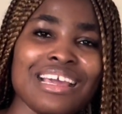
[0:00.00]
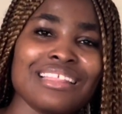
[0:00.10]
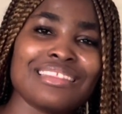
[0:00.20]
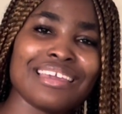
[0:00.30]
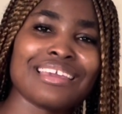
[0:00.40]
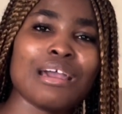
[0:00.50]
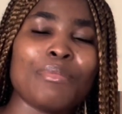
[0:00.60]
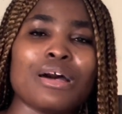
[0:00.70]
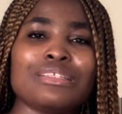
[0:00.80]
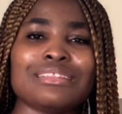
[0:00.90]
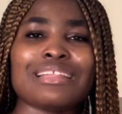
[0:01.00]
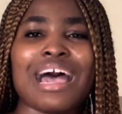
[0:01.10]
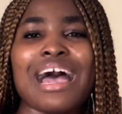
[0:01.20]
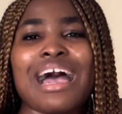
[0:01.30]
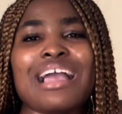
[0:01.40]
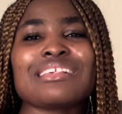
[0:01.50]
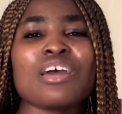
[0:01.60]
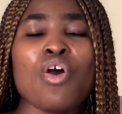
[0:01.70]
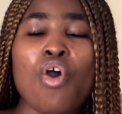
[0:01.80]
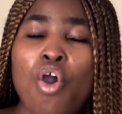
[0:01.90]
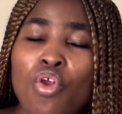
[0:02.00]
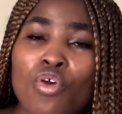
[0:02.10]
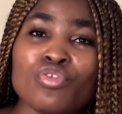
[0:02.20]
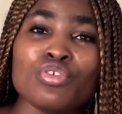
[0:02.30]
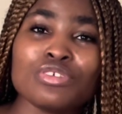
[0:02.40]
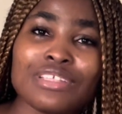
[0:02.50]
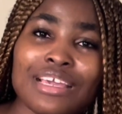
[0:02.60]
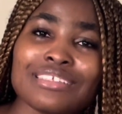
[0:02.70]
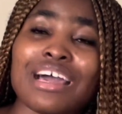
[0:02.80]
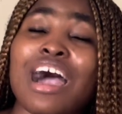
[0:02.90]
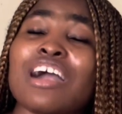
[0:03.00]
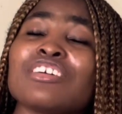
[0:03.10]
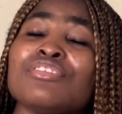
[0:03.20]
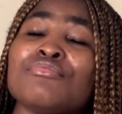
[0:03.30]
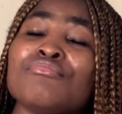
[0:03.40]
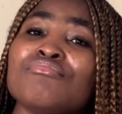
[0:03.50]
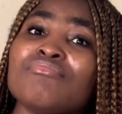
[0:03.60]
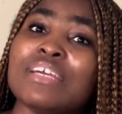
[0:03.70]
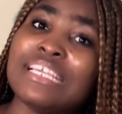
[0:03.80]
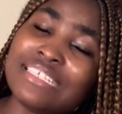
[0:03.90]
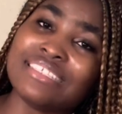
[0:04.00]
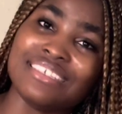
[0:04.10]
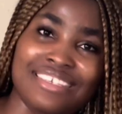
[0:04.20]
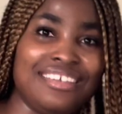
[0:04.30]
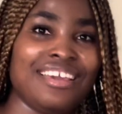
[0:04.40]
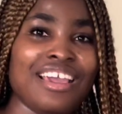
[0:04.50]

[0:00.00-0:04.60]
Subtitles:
thinking about the tag, all of those things are crazy.